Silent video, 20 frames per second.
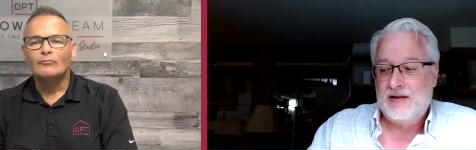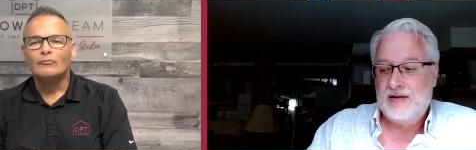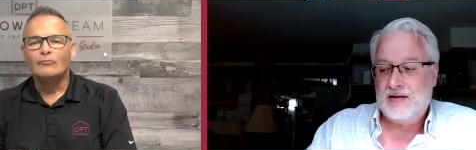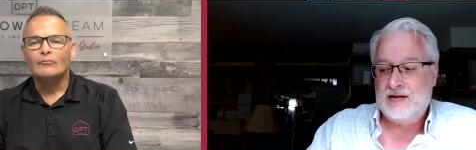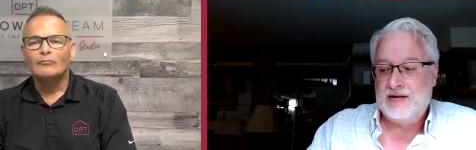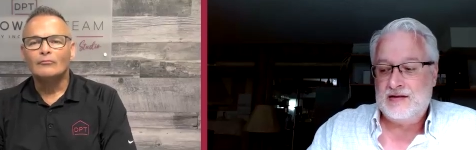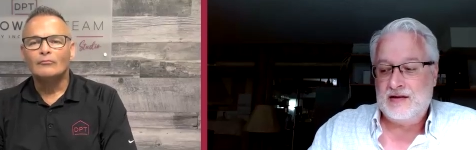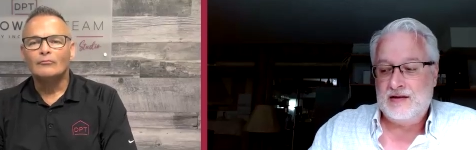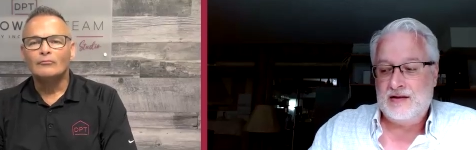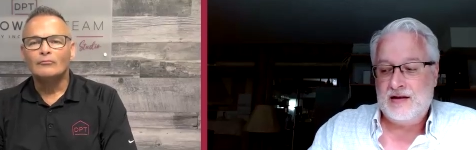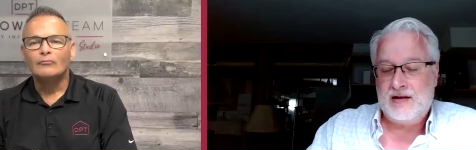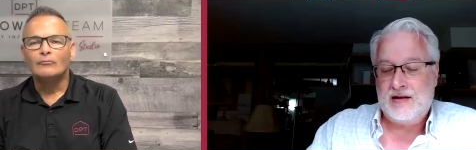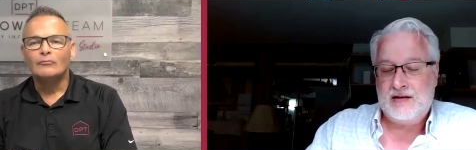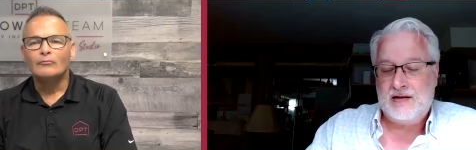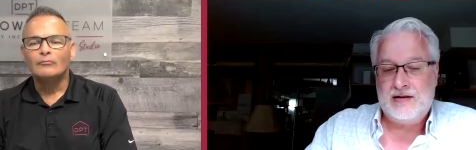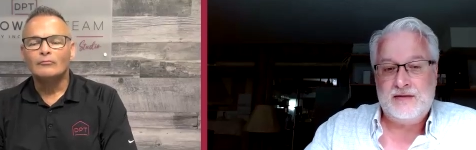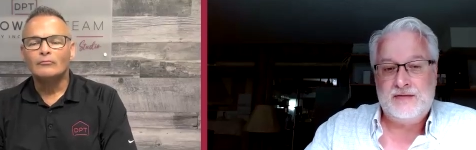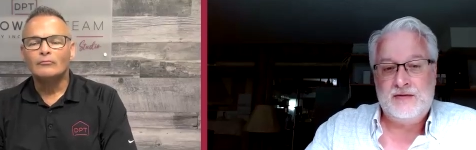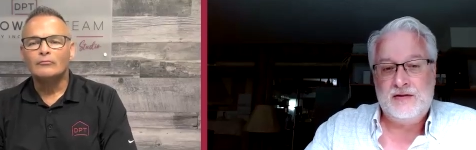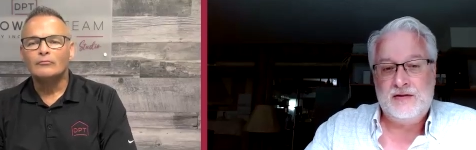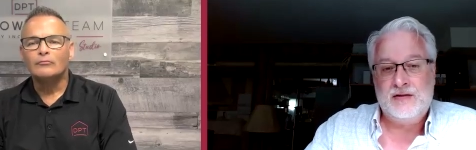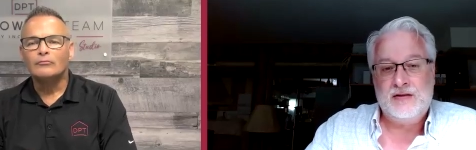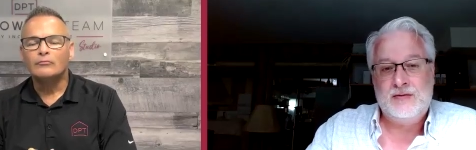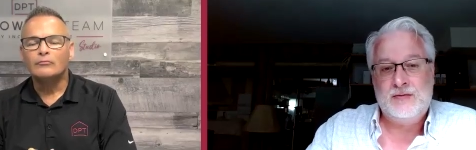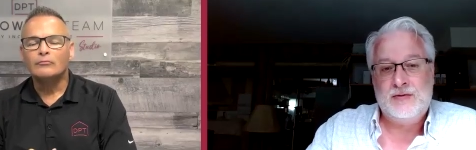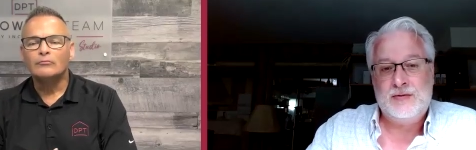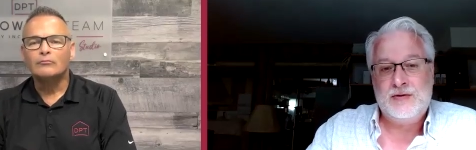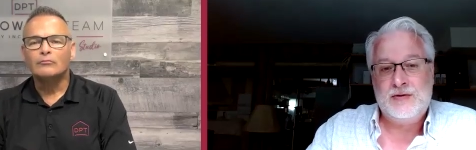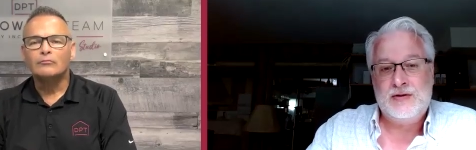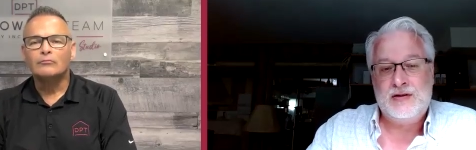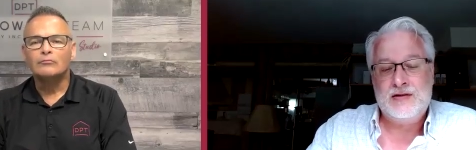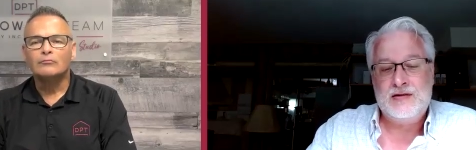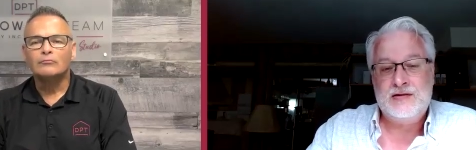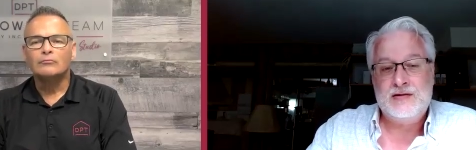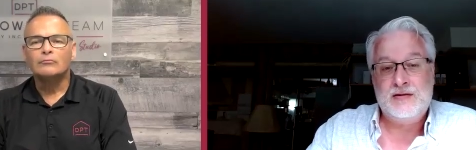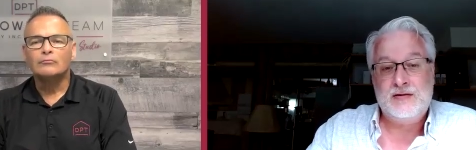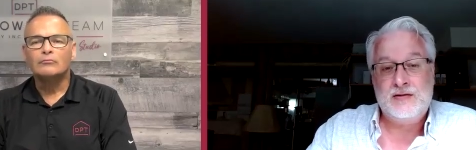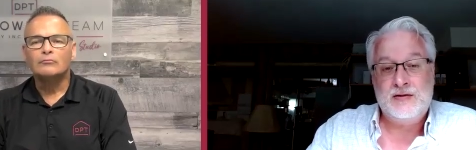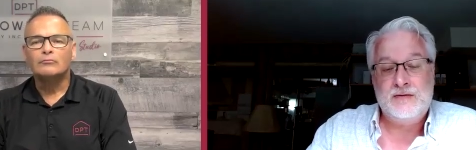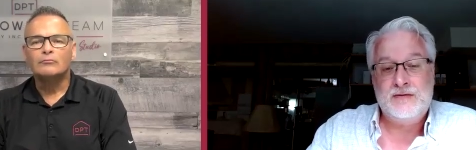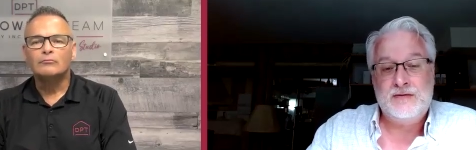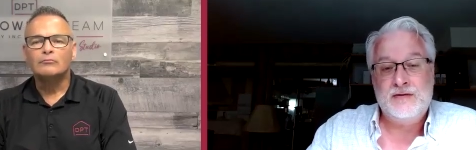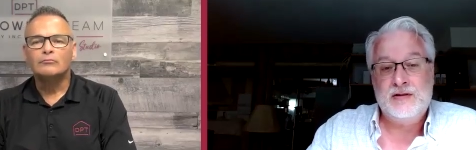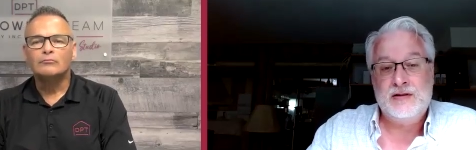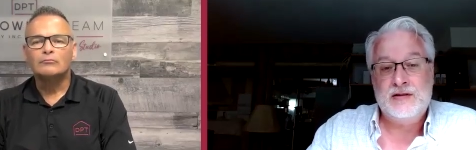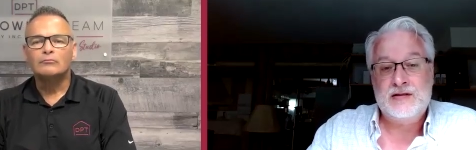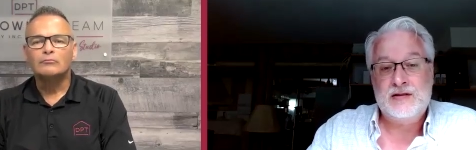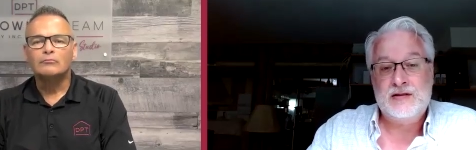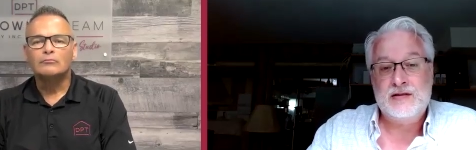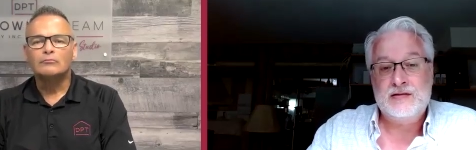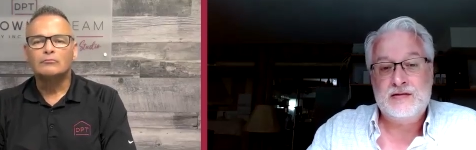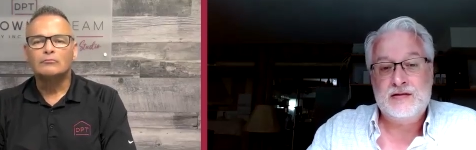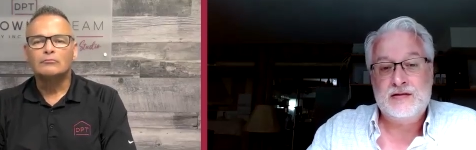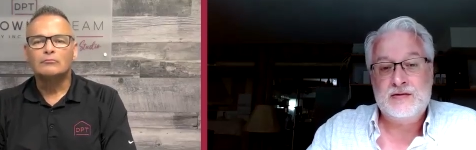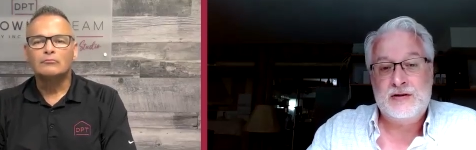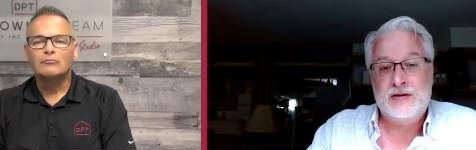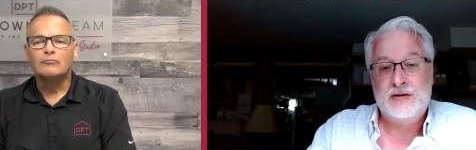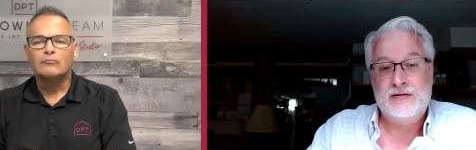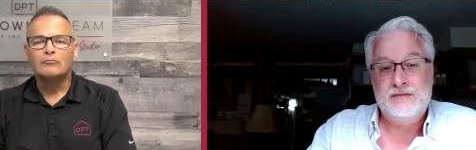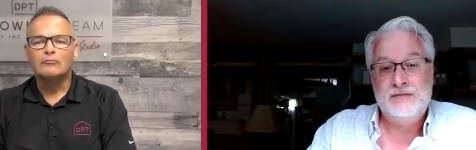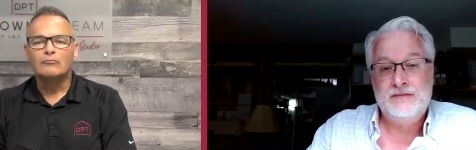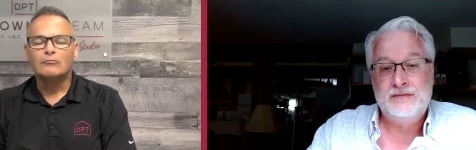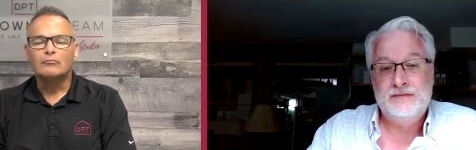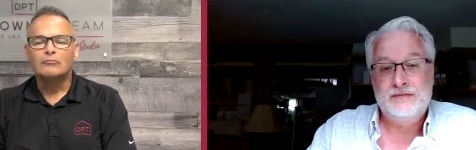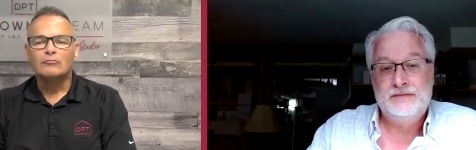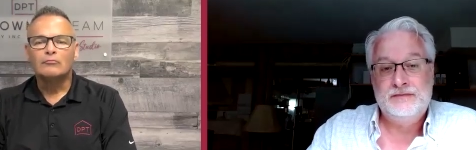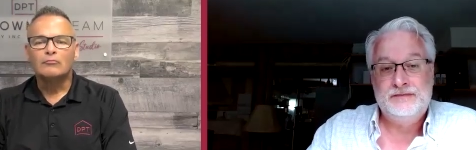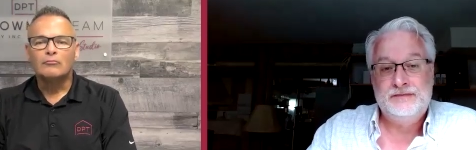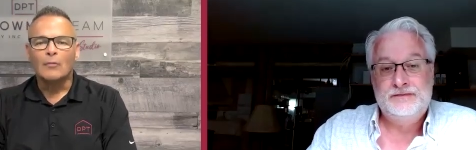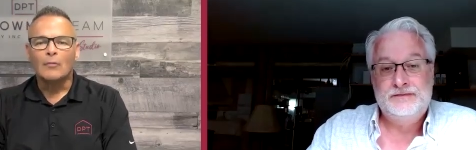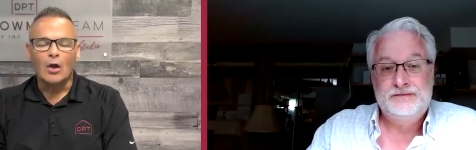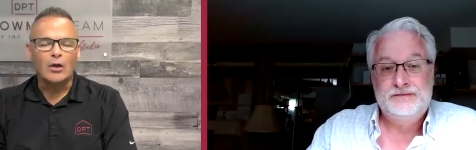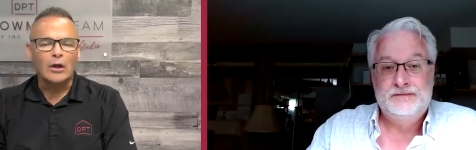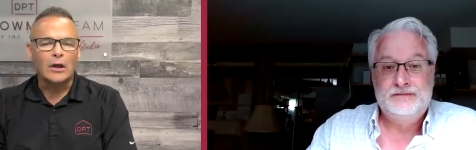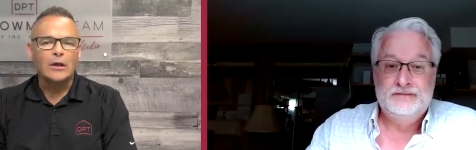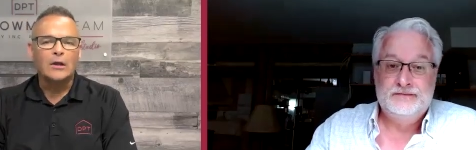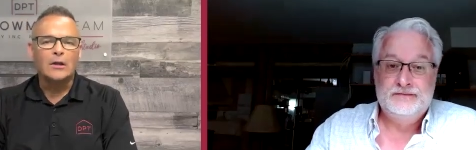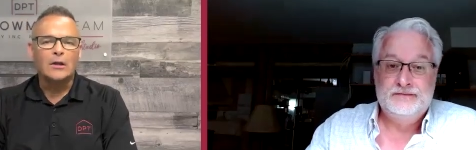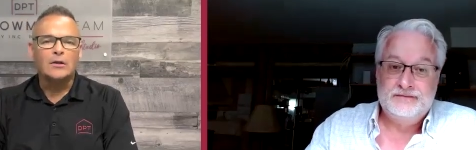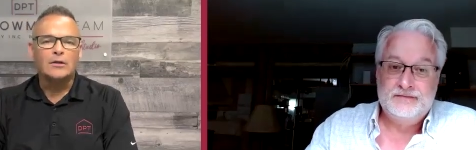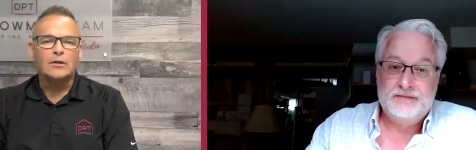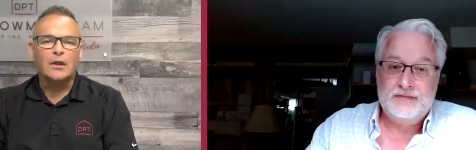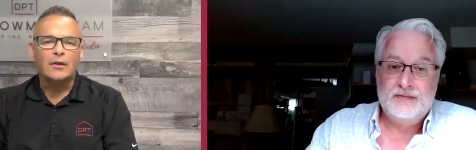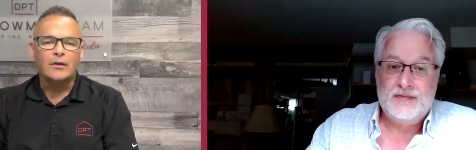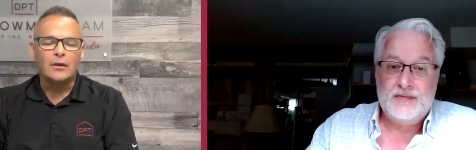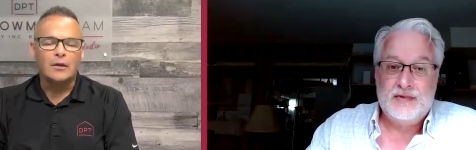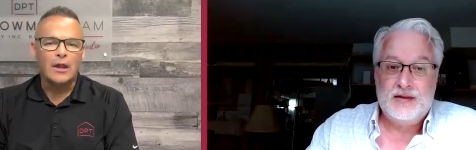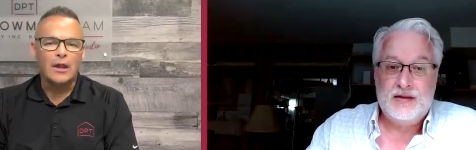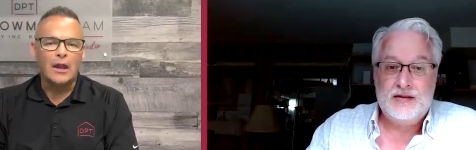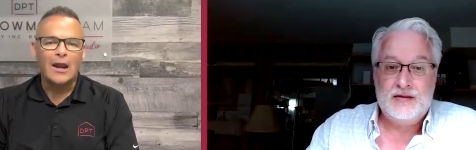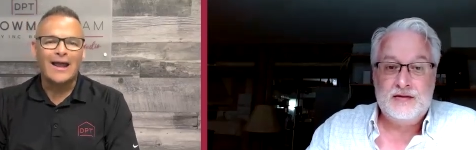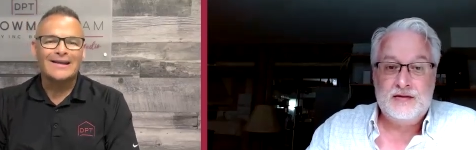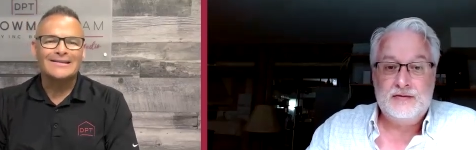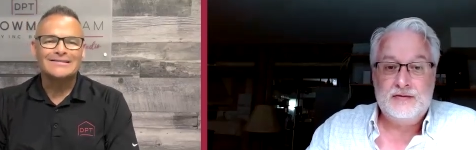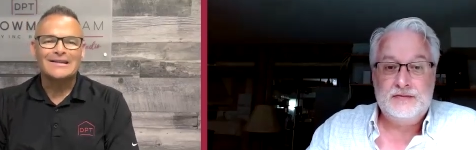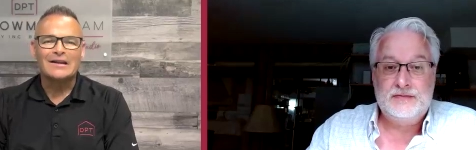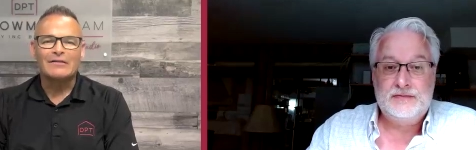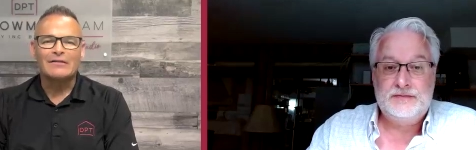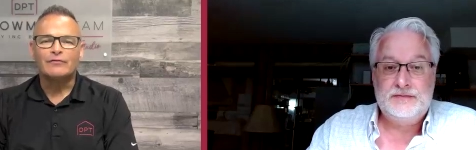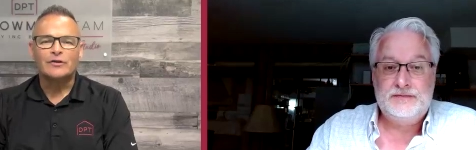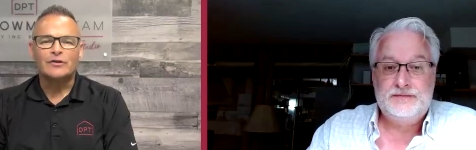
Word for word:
Speaker 1: they said, yeah, definitely, we would consider you for listings as well. Okay, then then ask them for a